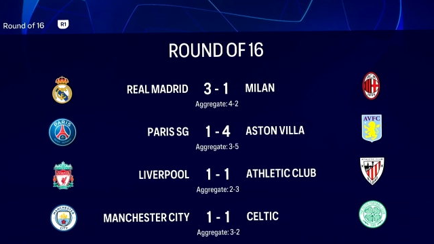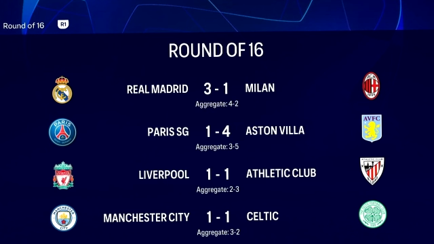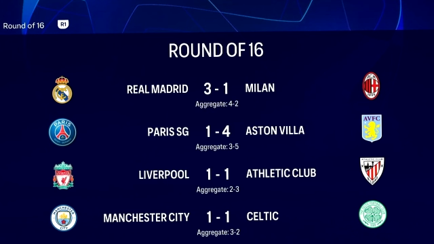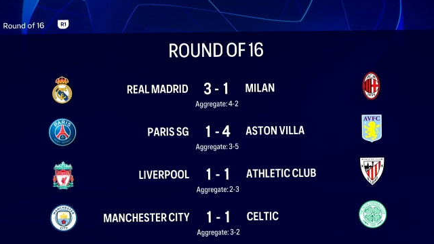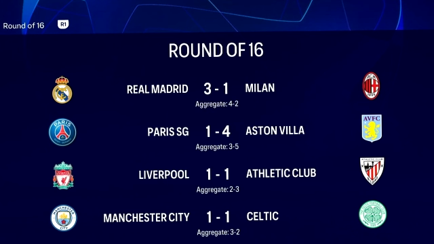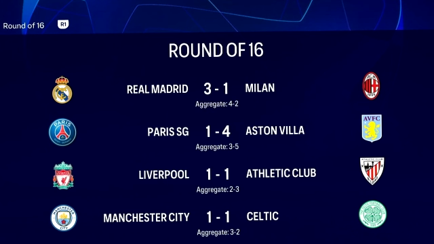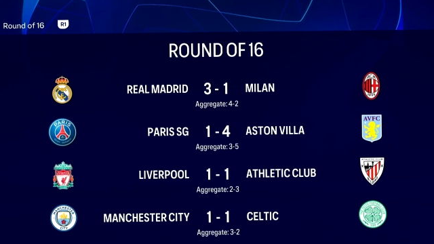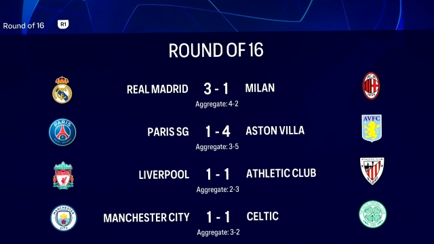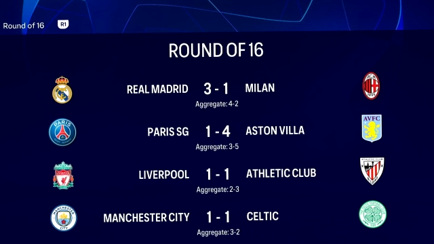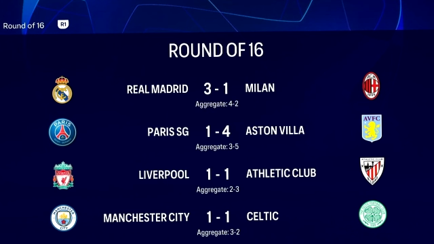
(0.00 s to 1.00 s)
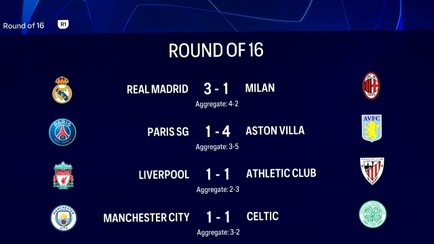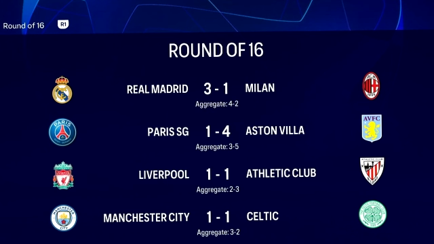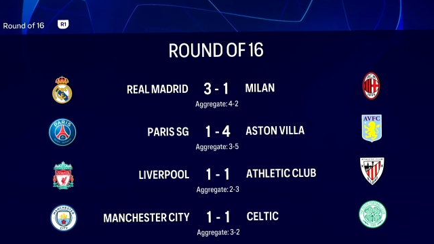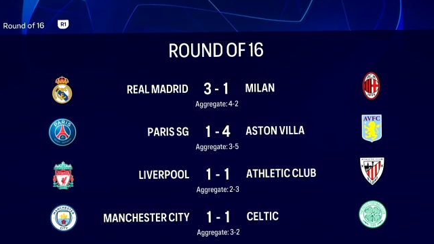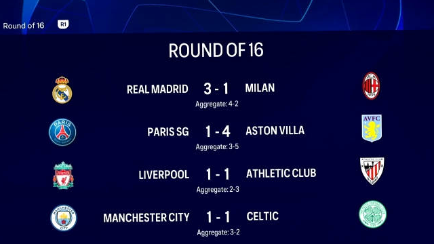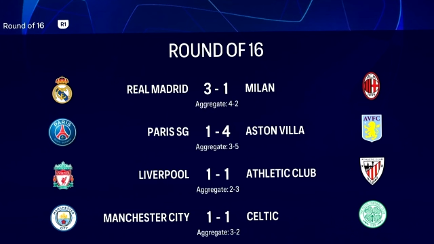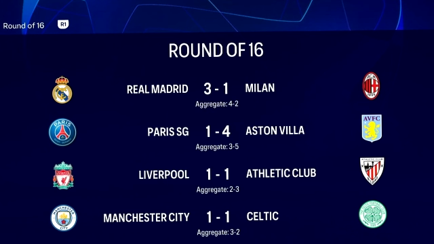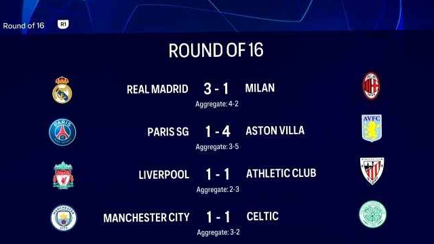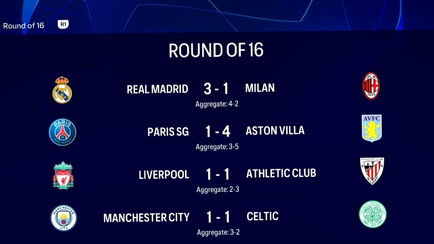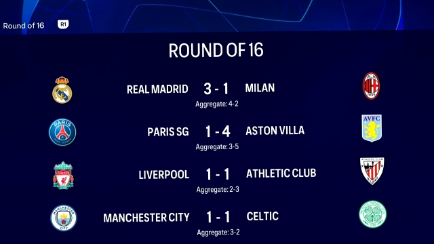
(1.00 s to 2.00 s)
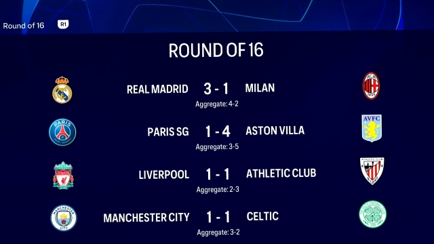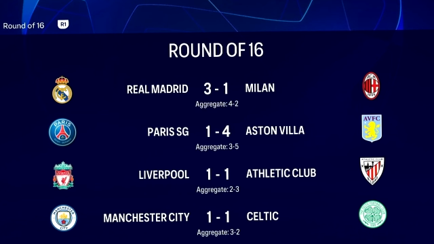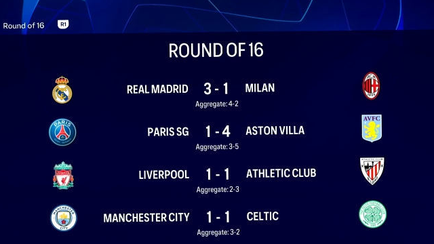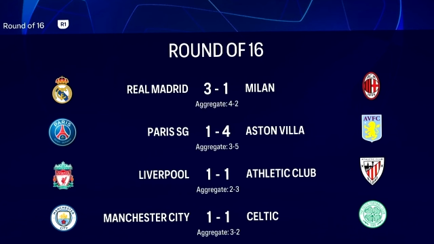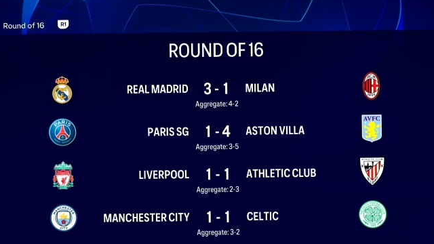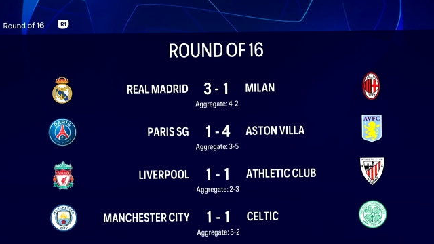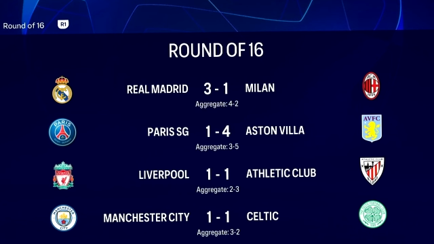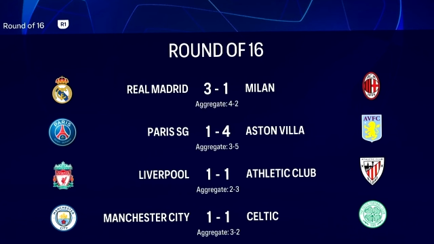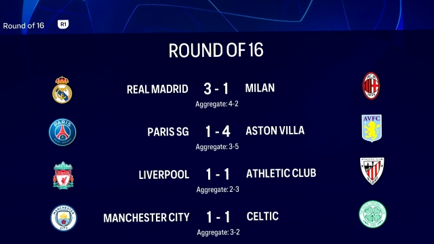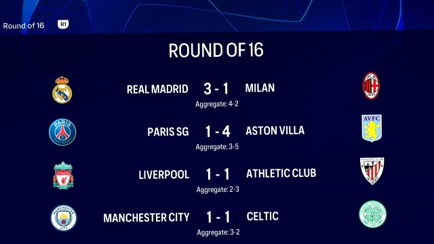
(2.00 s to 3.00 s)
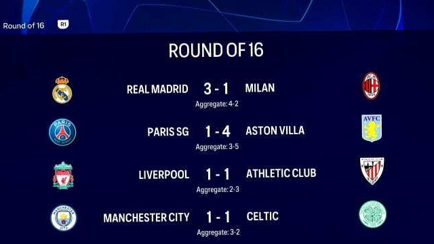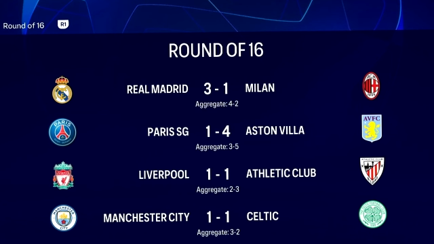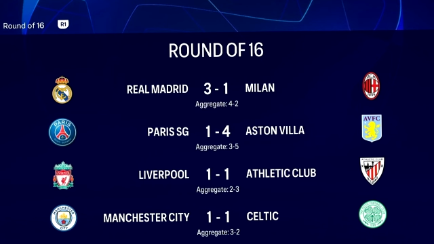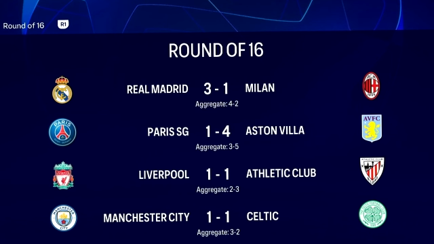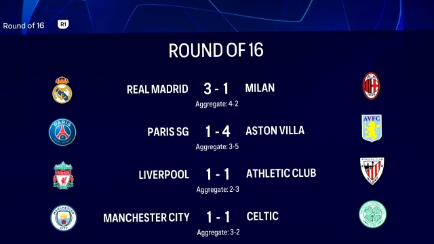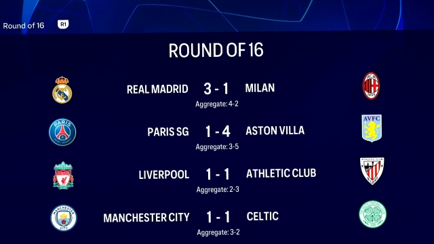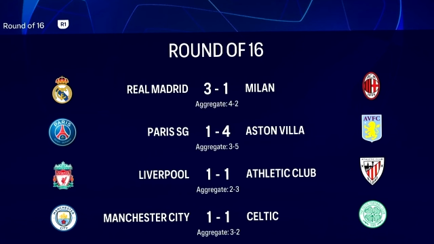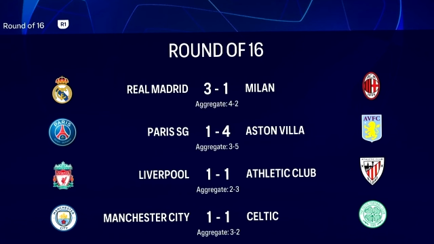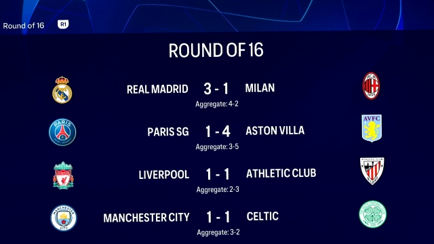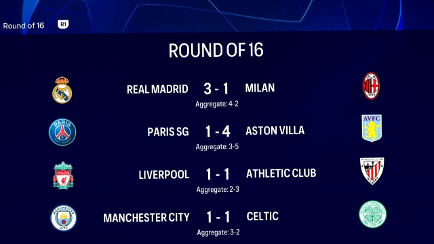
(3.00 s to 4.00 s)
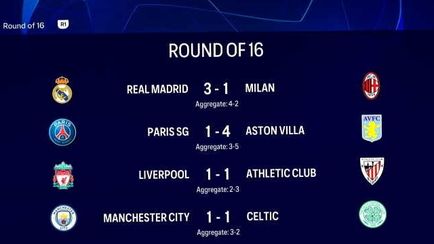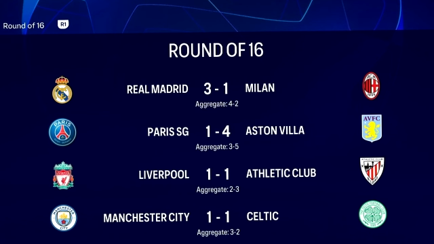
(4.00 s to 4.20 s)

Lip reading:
[unreadable: no face in view]